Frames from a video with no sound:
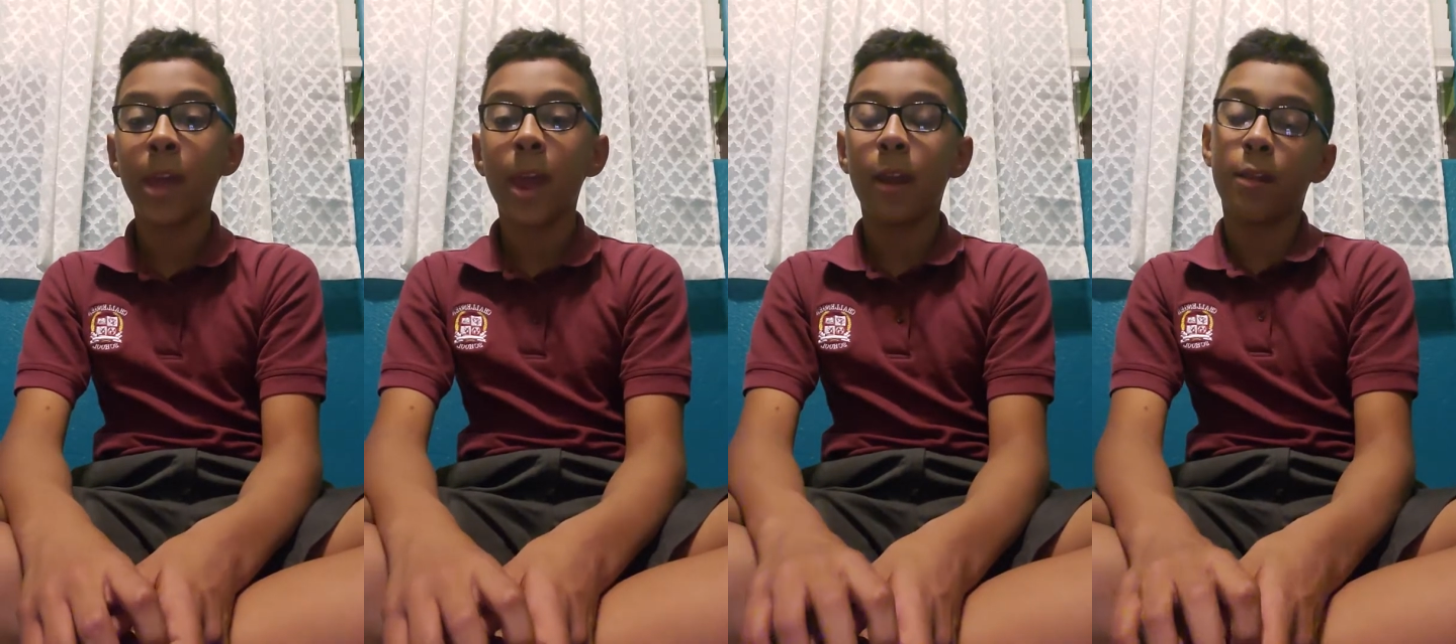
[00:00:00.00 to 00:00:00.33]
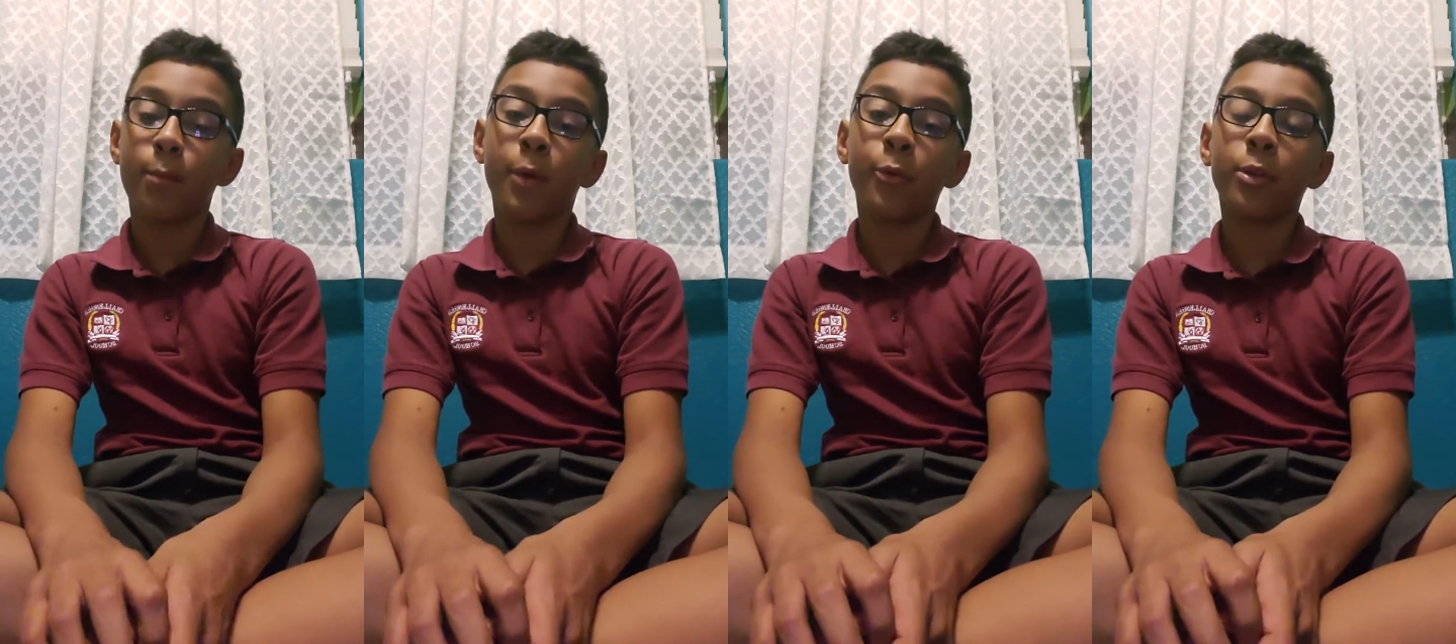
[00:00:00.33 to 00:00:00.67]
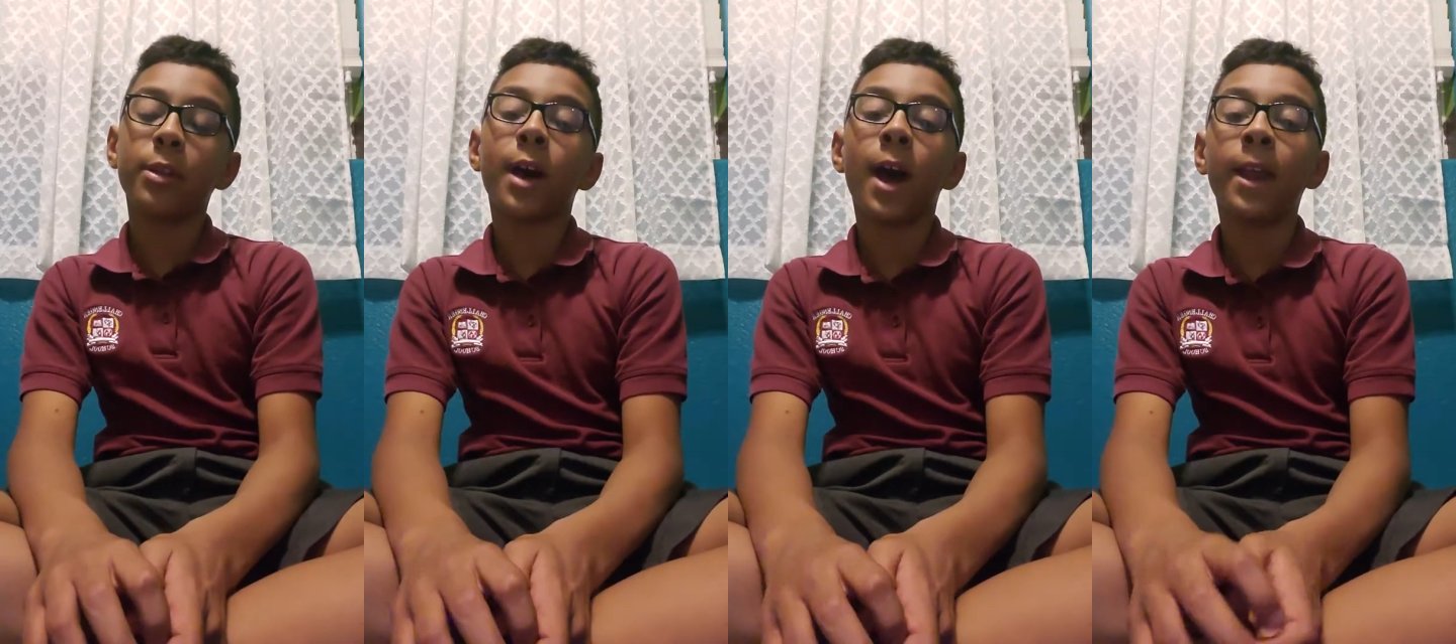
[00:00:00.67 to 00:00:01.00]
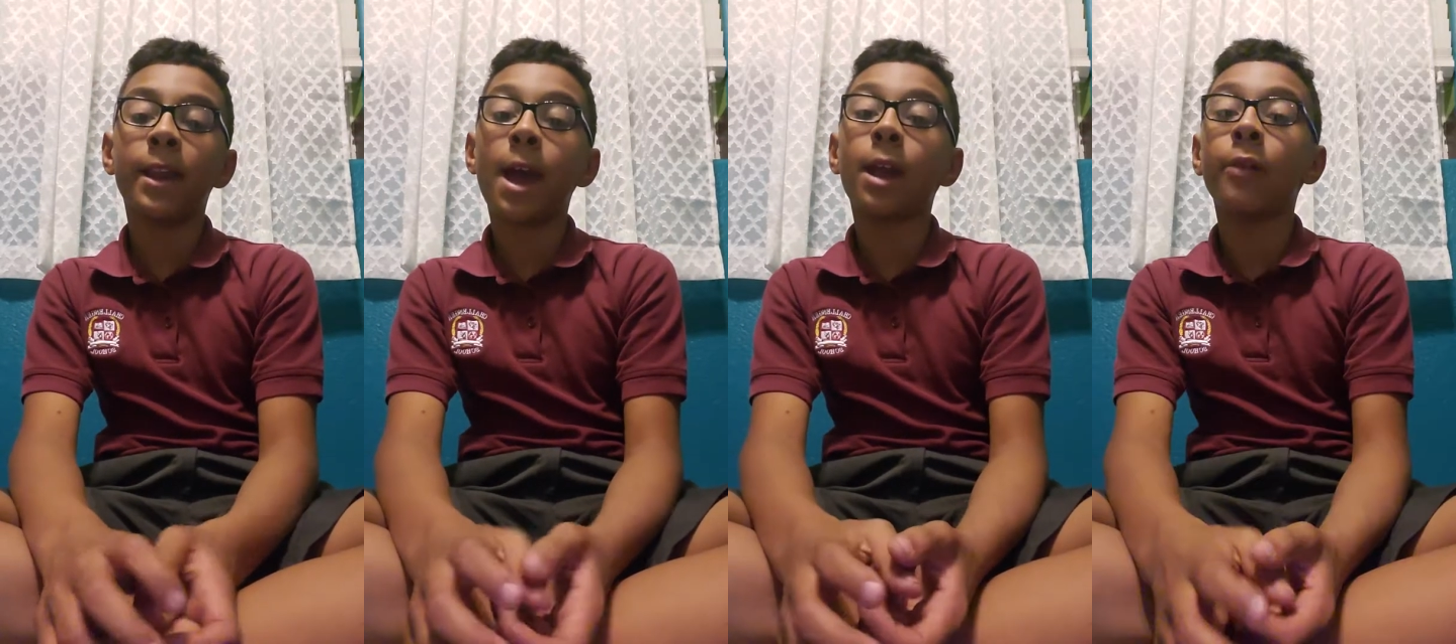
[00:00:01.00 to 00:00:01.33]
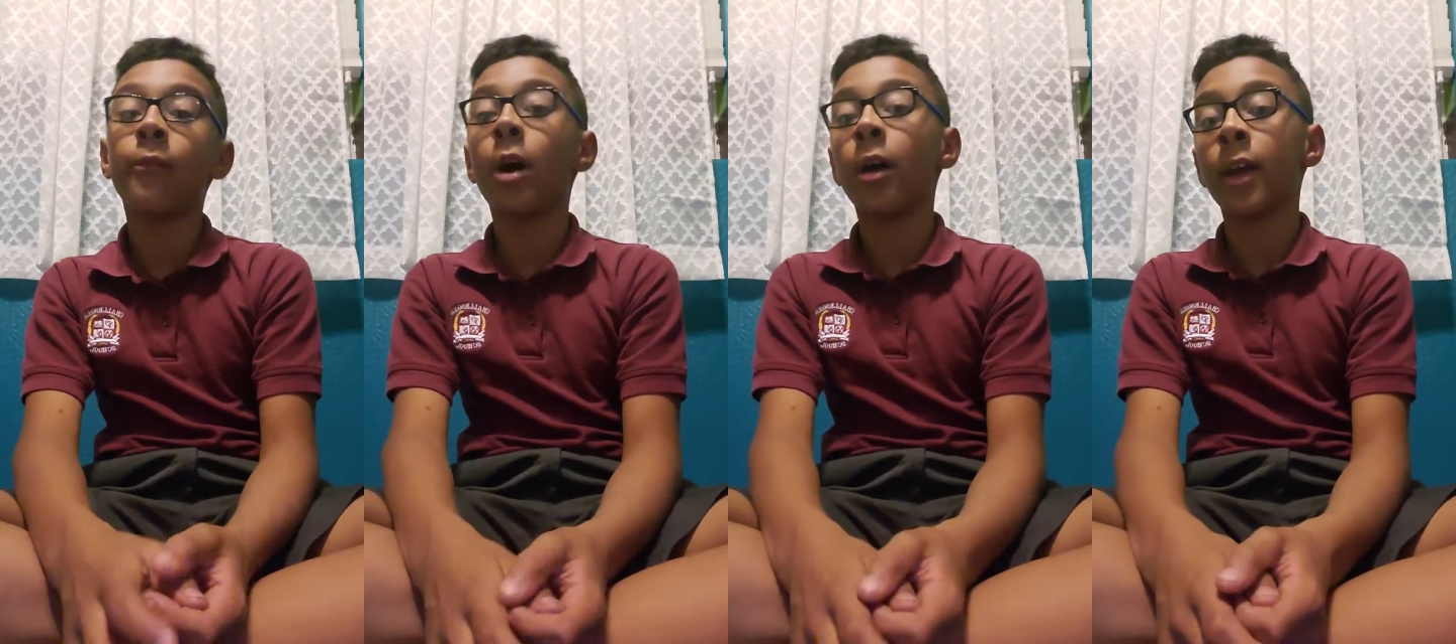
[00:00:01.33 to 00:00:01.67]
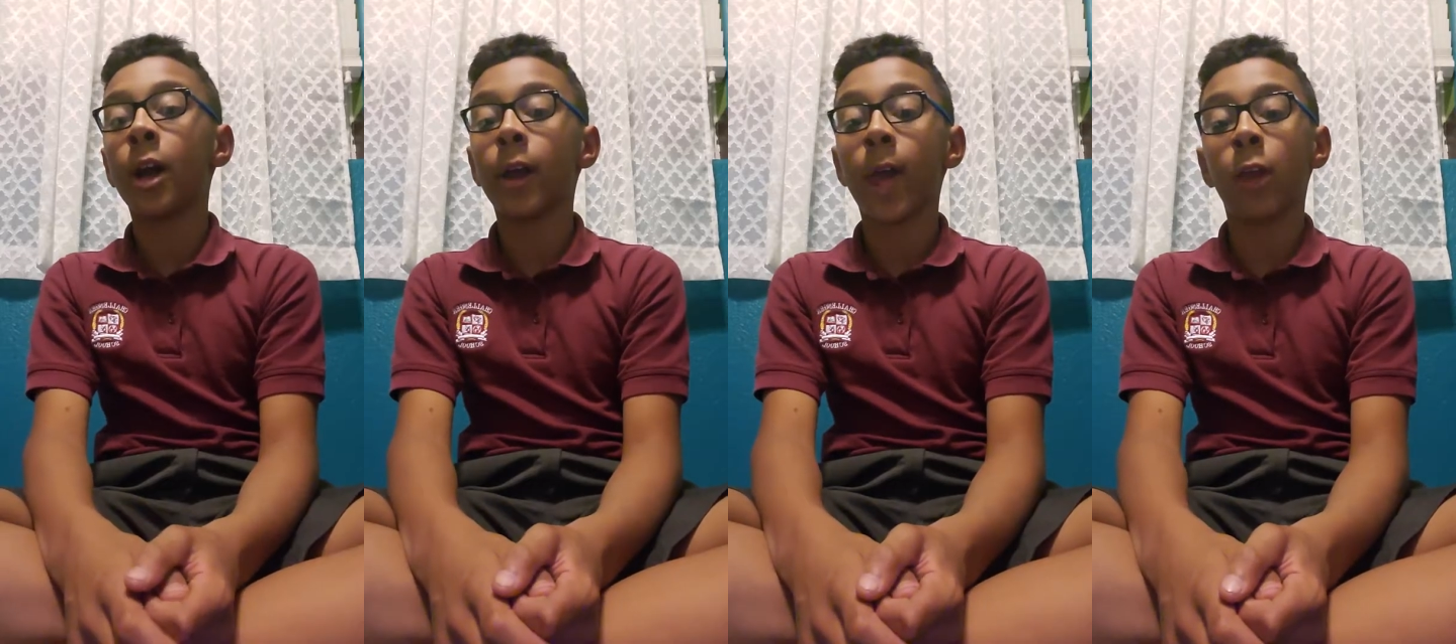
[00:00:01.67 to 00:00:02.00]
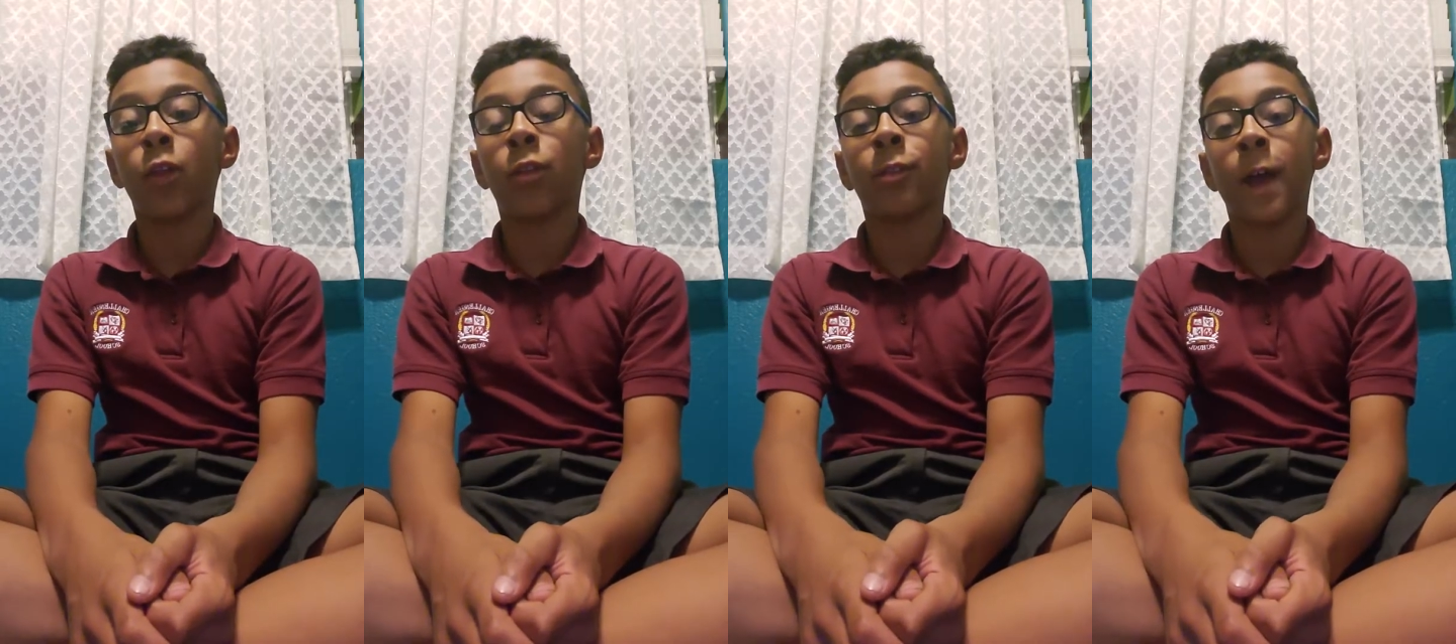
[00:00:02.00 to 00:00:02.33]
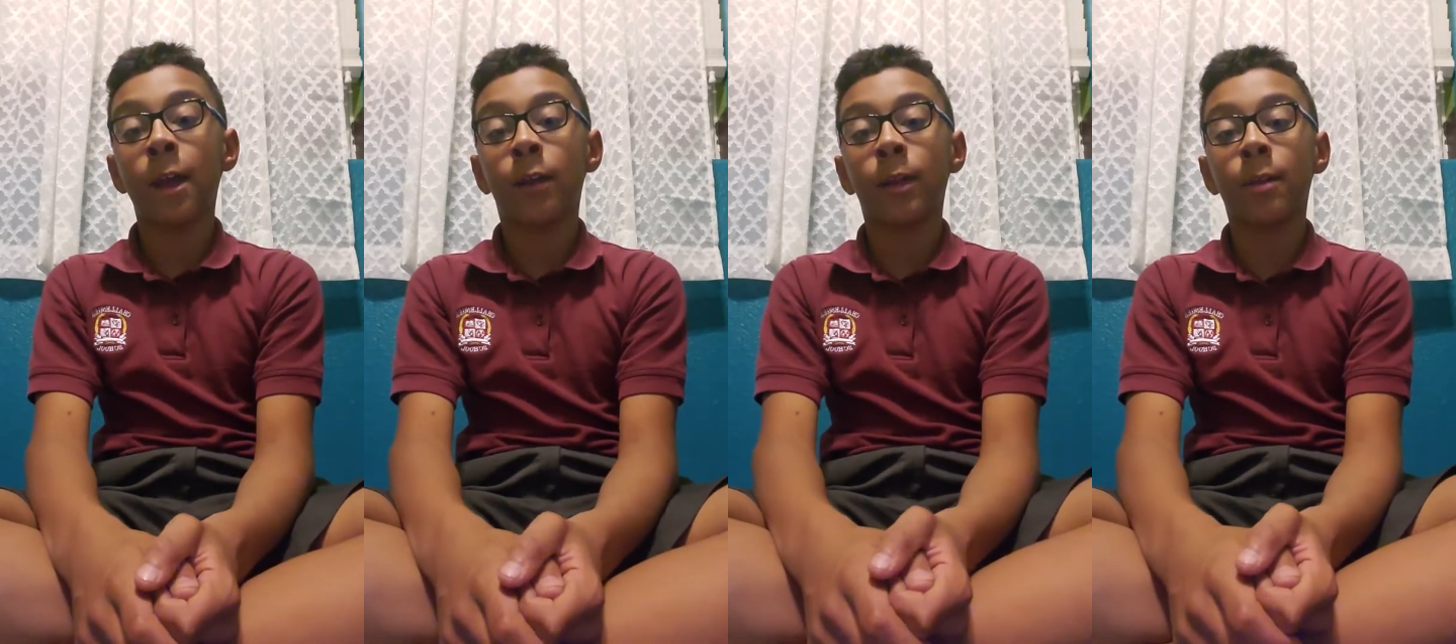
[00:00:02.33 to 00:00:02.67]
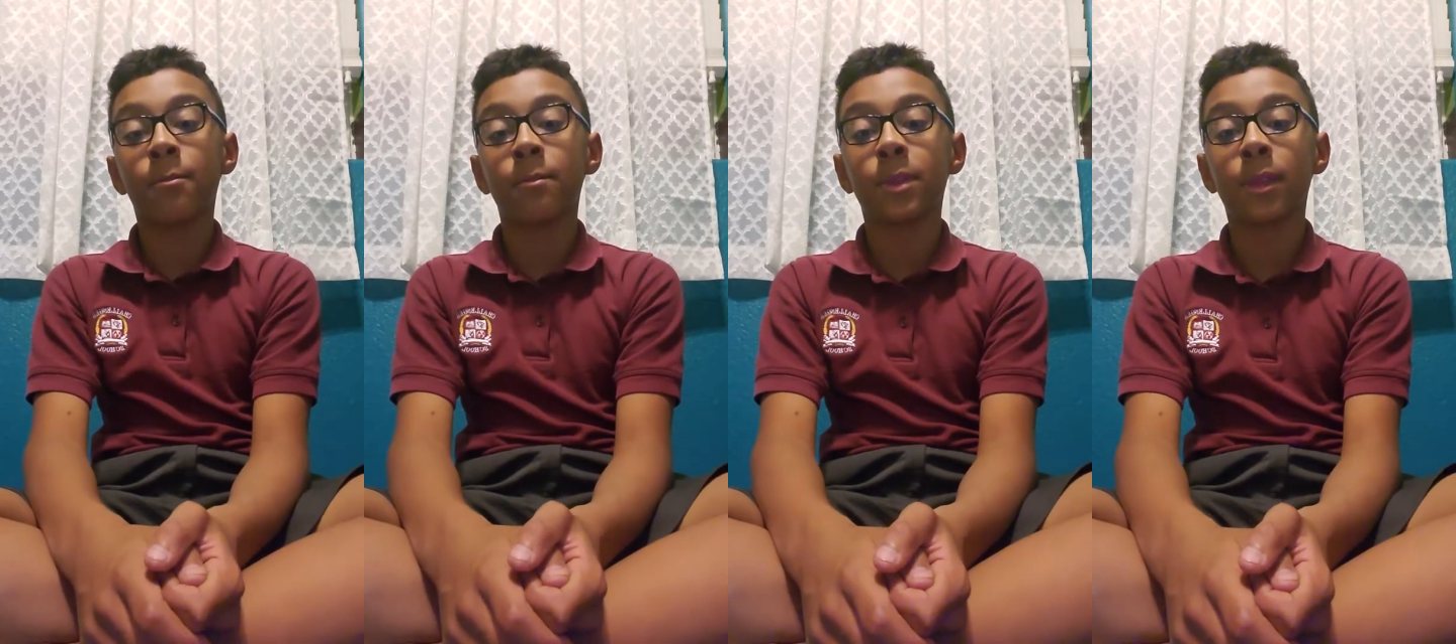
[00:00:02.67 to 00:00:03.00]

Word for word: and his mother died at a, a young age, sadly.